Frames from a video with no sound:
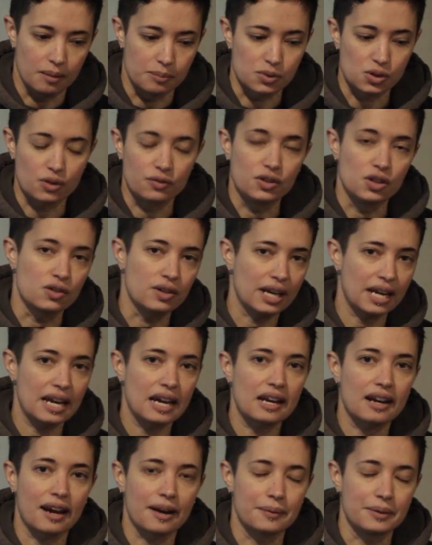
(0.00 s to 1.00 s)
So if you
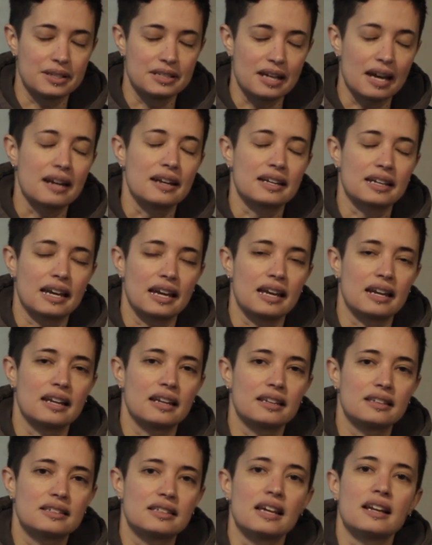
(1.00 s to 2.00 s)
can, I would dedicate
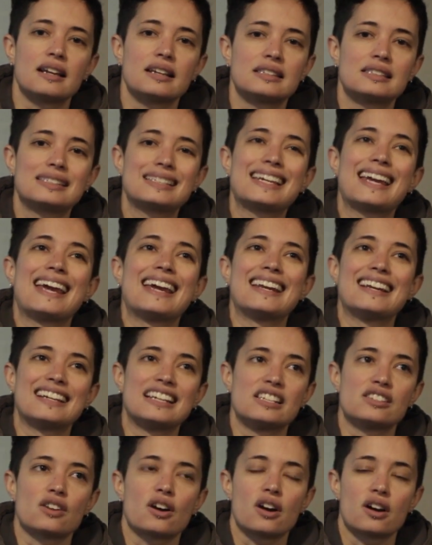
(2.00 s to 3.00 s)
a
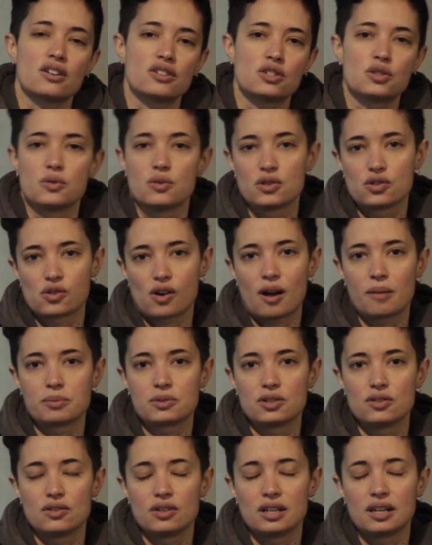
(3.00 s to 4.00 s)
guitar to a drop
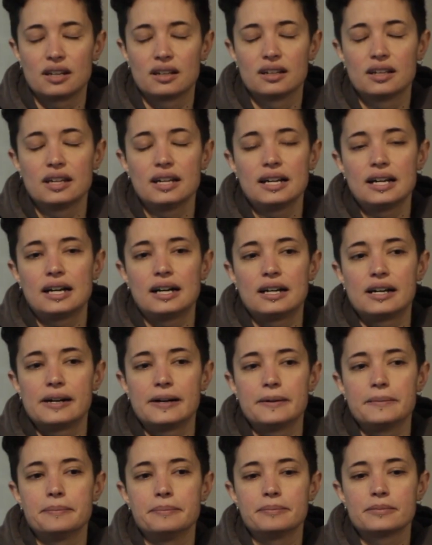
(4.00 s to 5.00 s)
tuning,
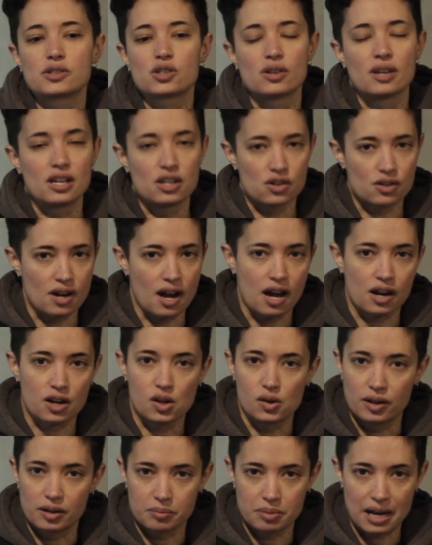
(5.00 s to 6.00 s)
so then you're not
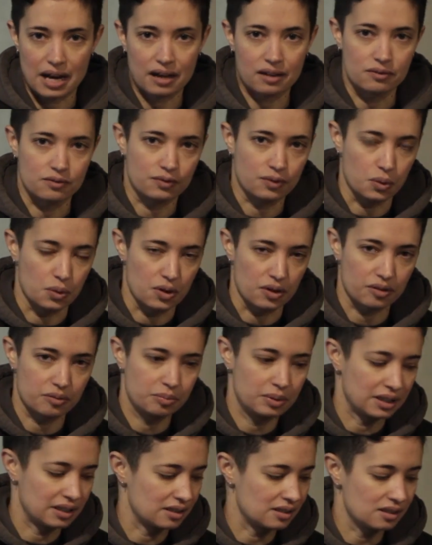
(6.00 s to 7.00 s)
going back and forth,
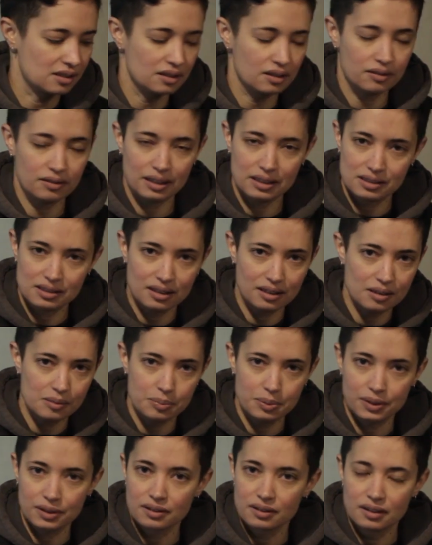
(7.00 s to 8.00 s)
because, you know, that's going to
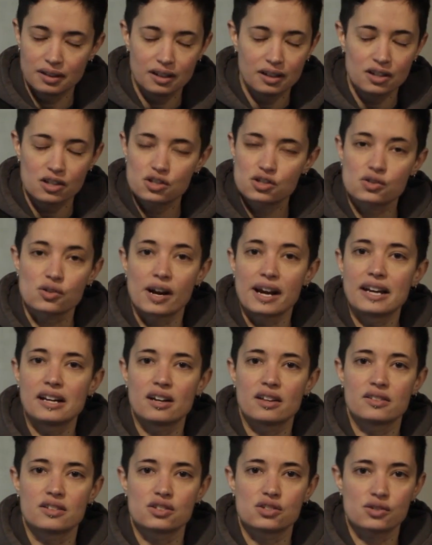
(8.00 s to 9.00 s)
put strain
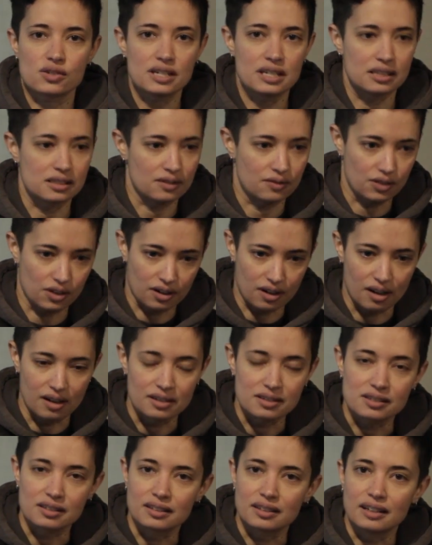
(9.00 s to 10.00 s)
on the strings if you're
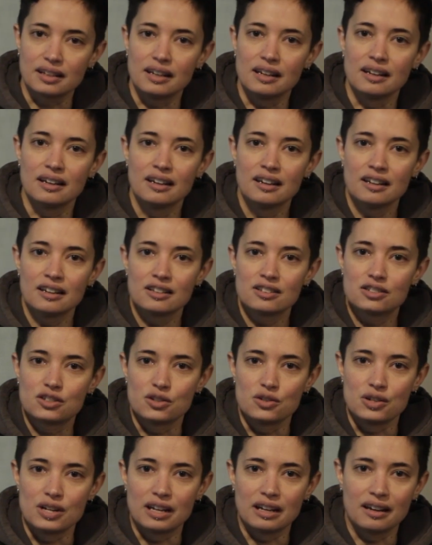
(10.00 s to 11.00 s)
constantly
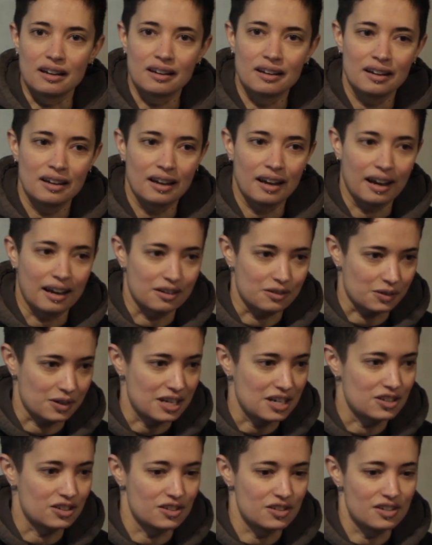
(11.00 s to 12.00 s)
tuning and
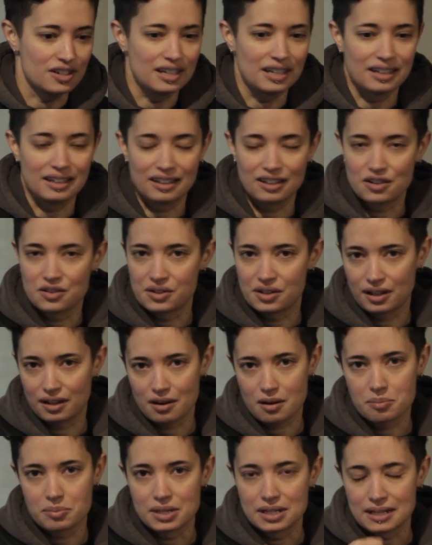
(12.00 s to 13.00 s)
retuning and going
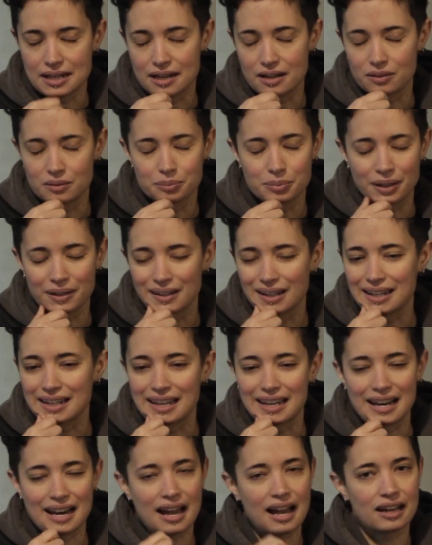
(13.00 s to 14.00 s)
up and down. But
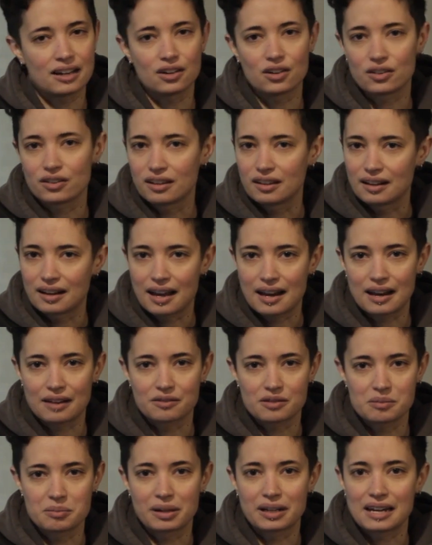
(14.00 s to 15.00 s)
again, I know that not
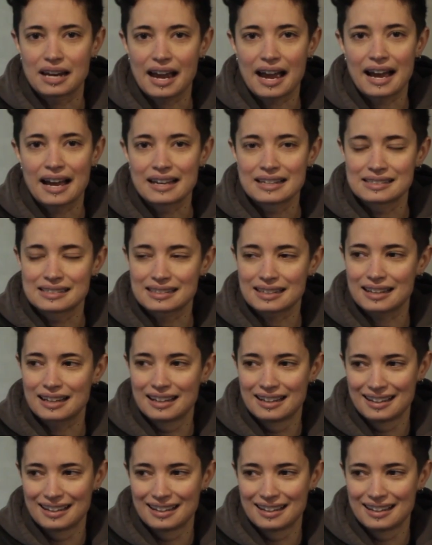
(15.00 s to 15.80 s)
everybody has